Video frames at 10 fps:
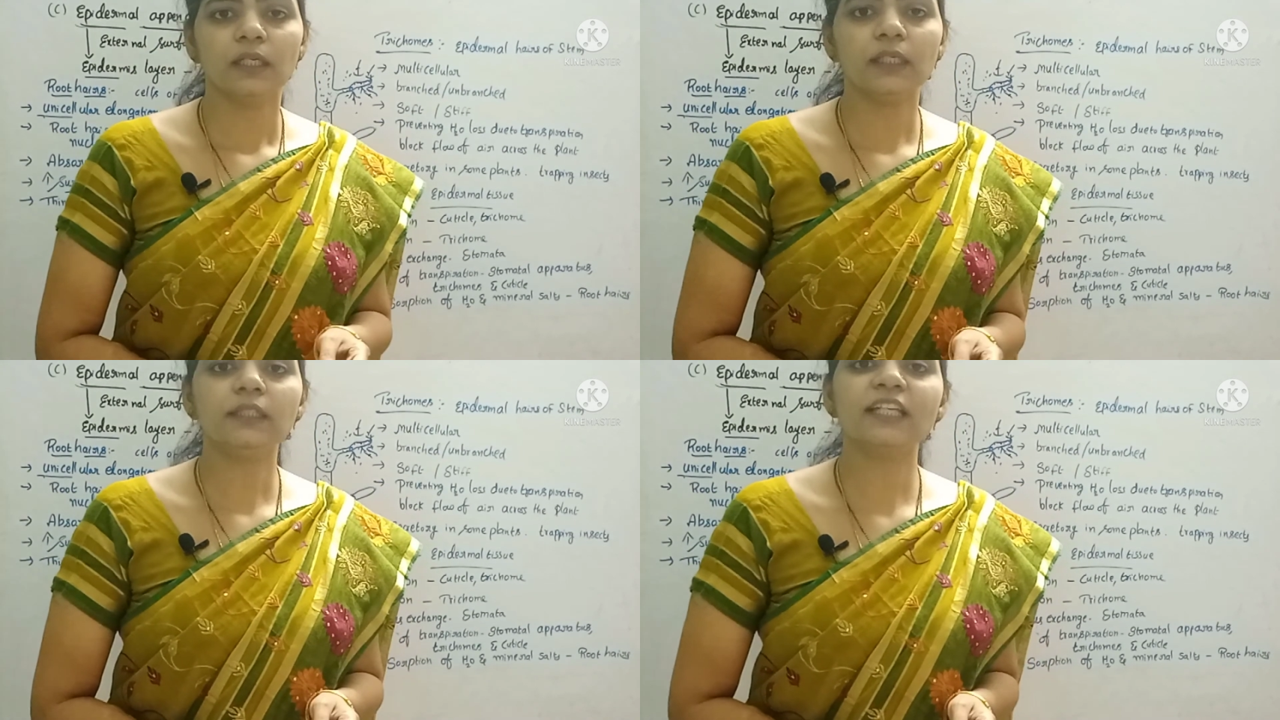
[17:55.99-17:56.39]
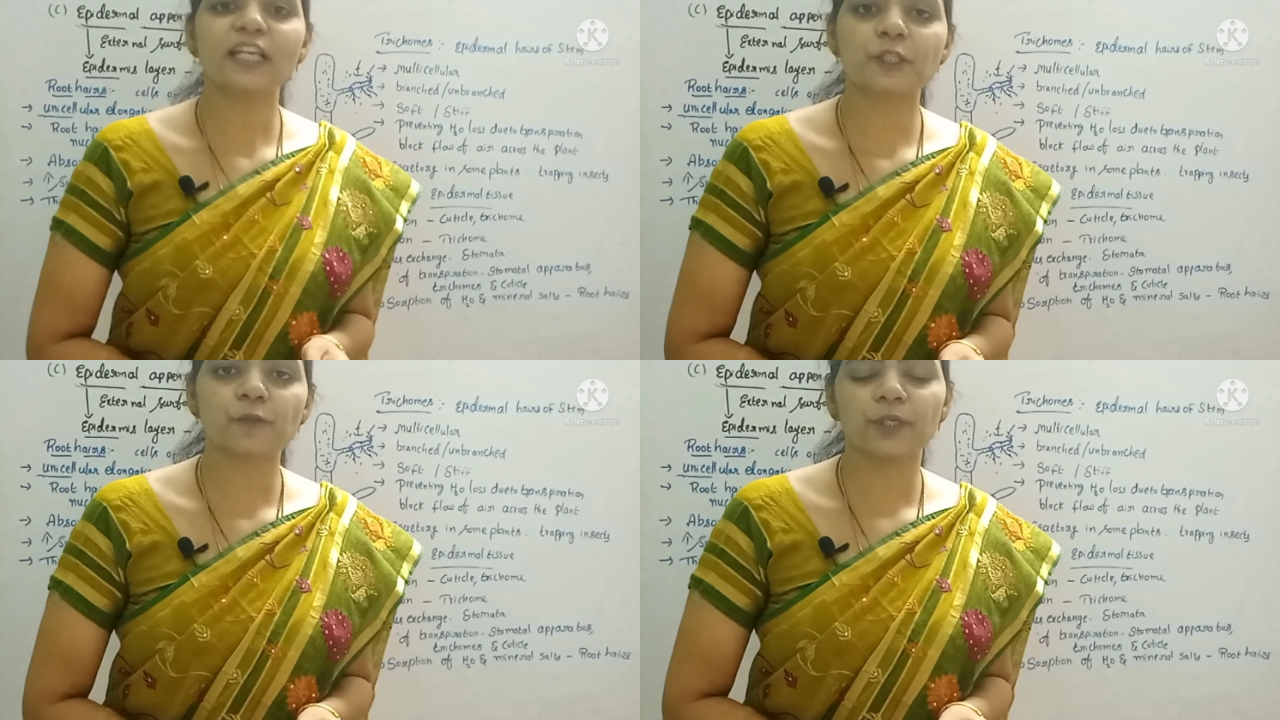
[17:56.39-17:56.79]
And the
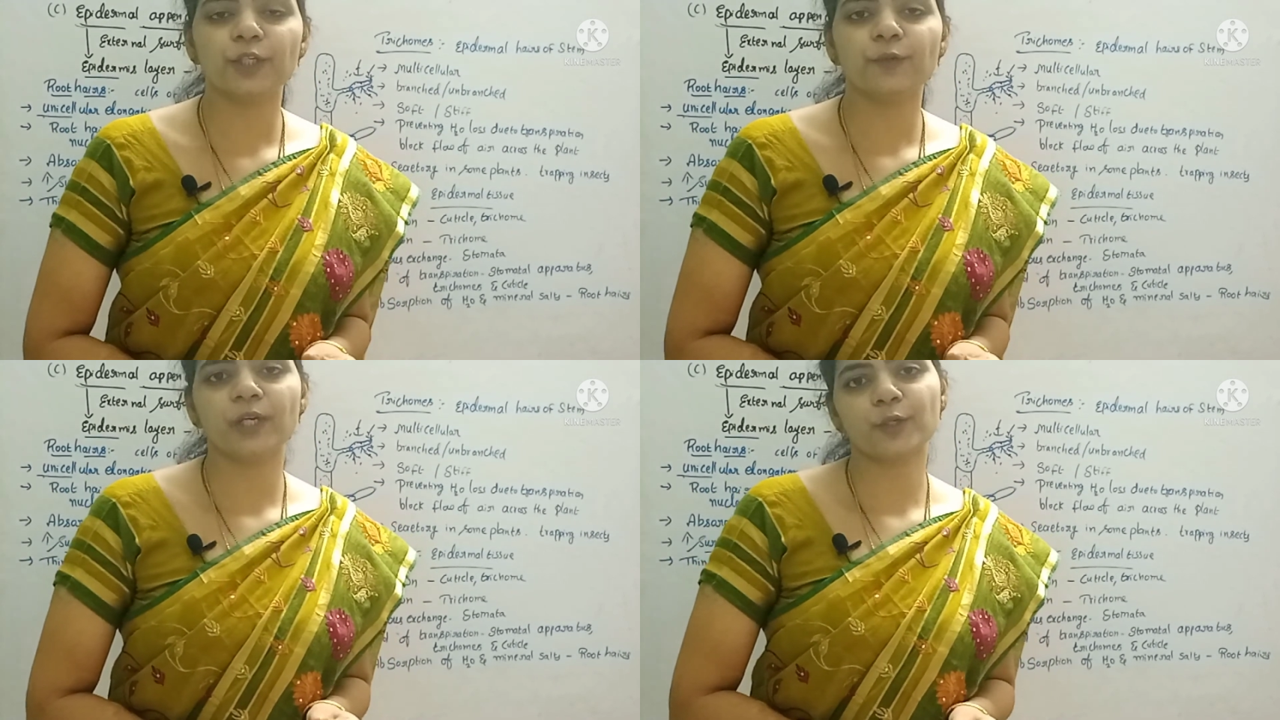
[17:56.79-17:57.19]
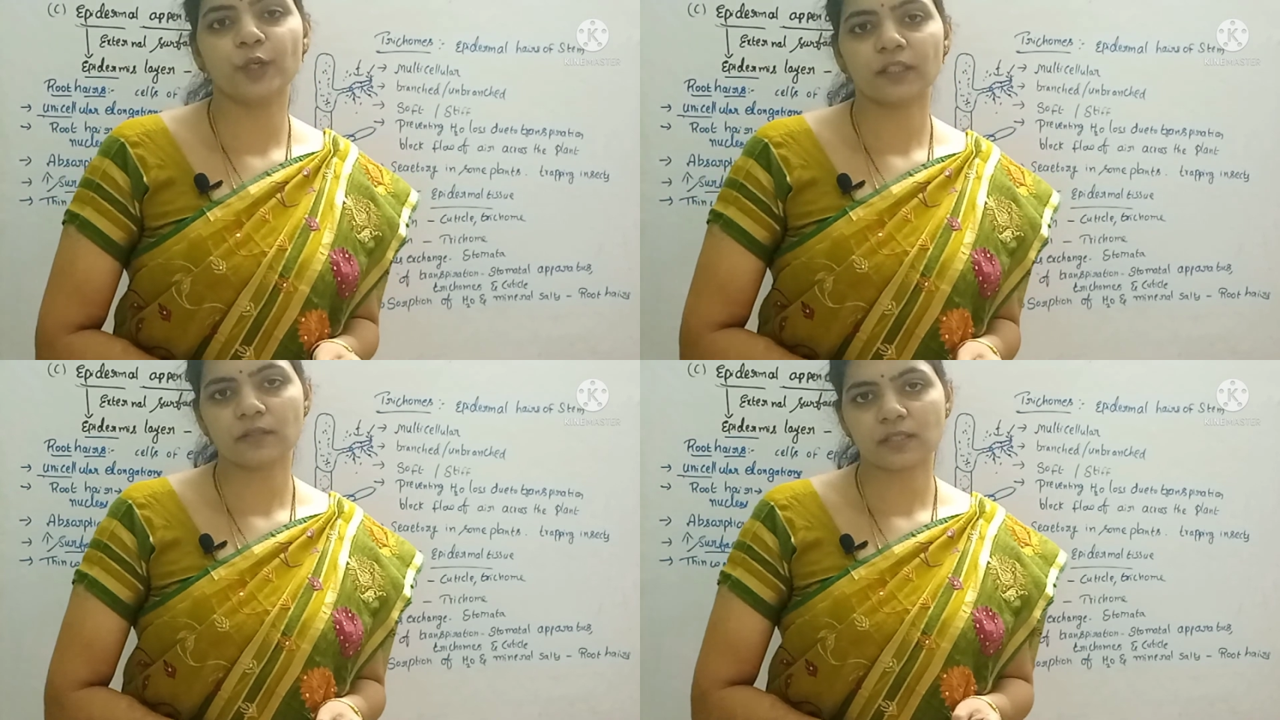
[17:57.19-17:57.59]
next video we are
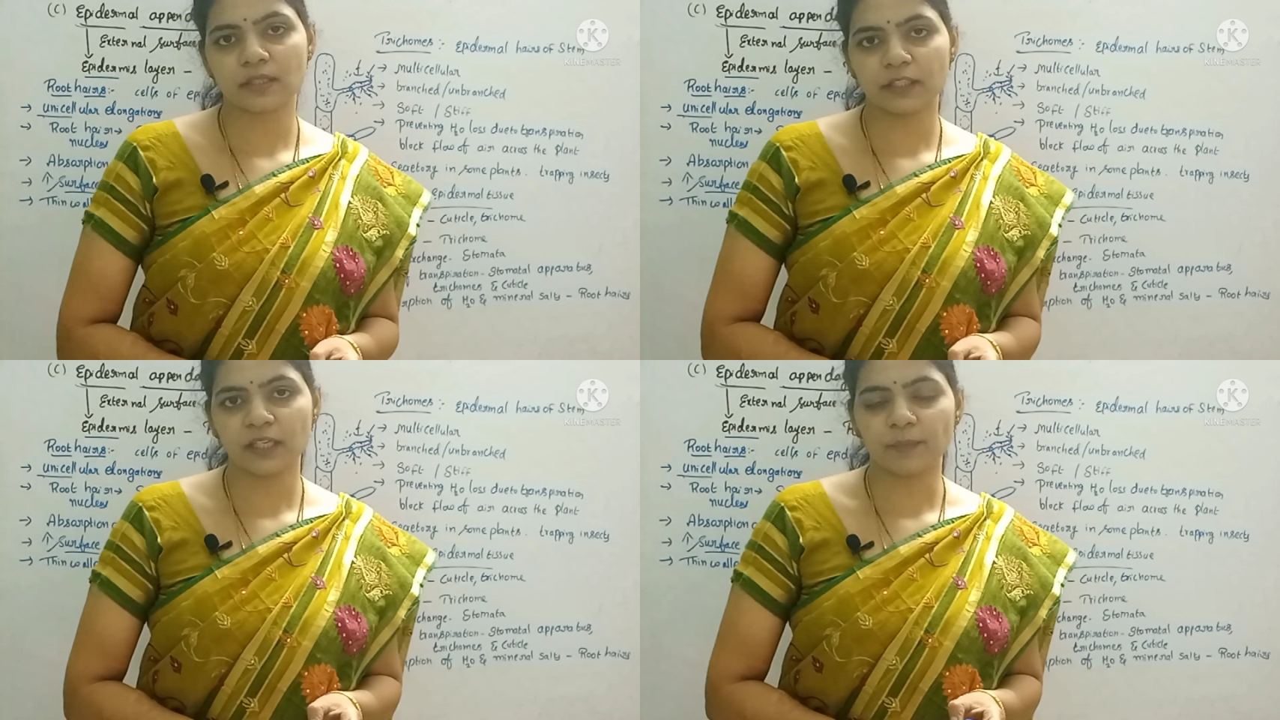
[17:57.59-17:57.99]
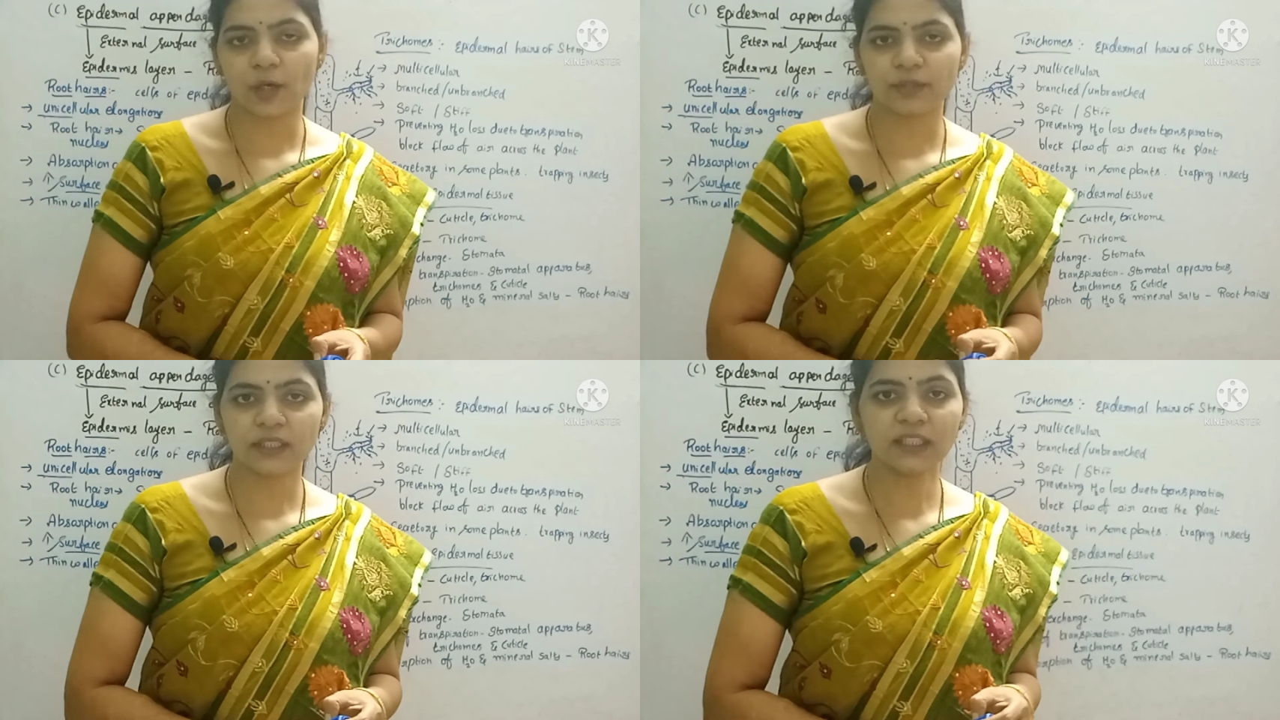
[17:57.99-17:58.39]
going to study
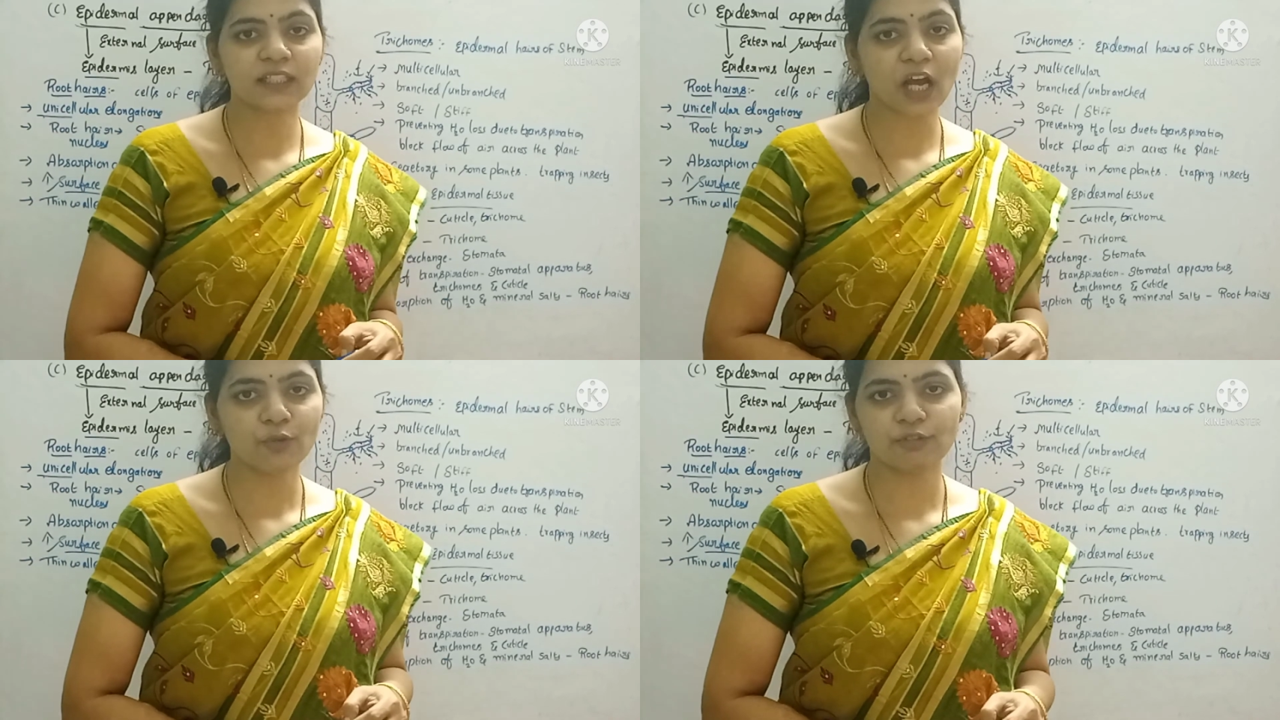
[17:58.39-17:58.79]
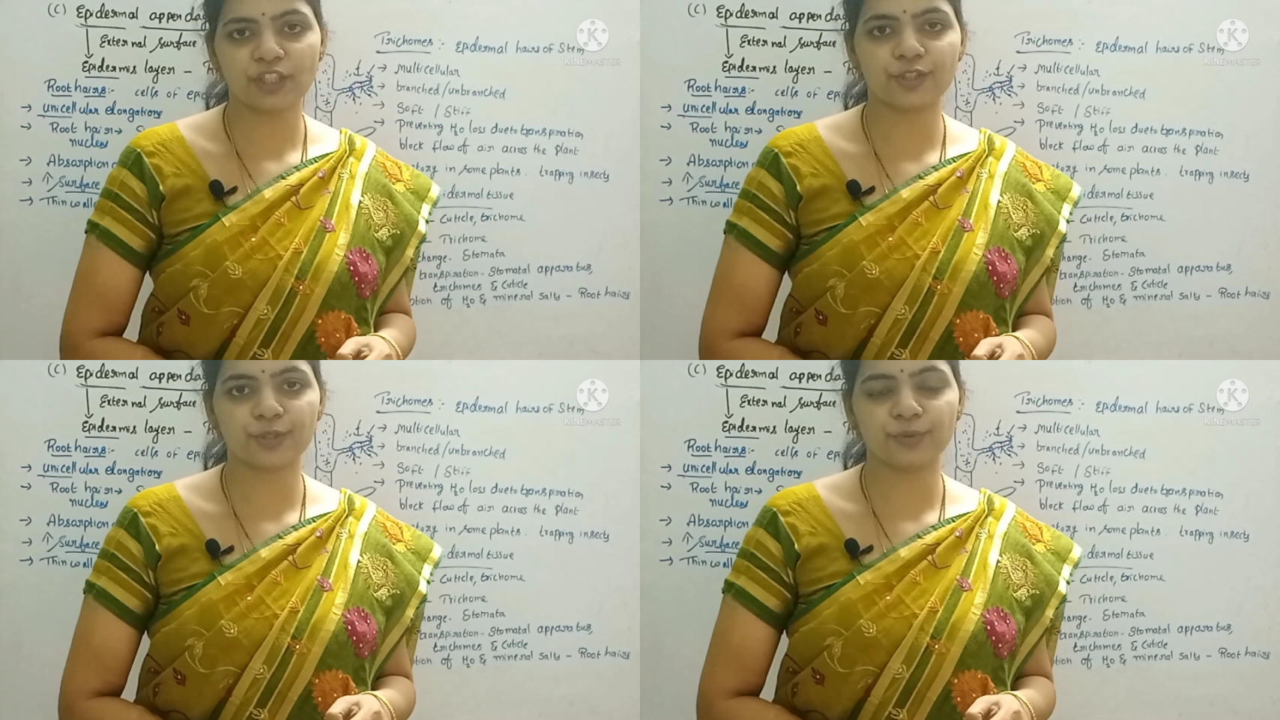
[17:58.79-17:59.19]
about the ground
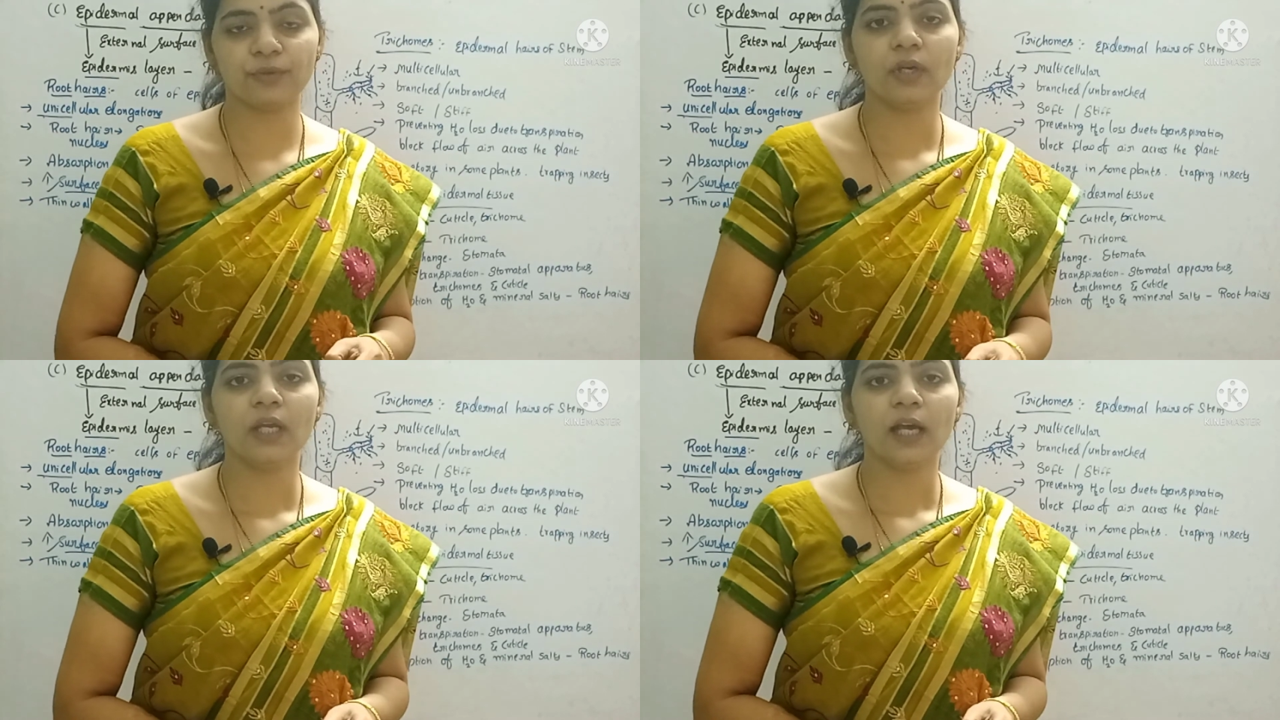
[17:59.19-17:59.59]
tissue.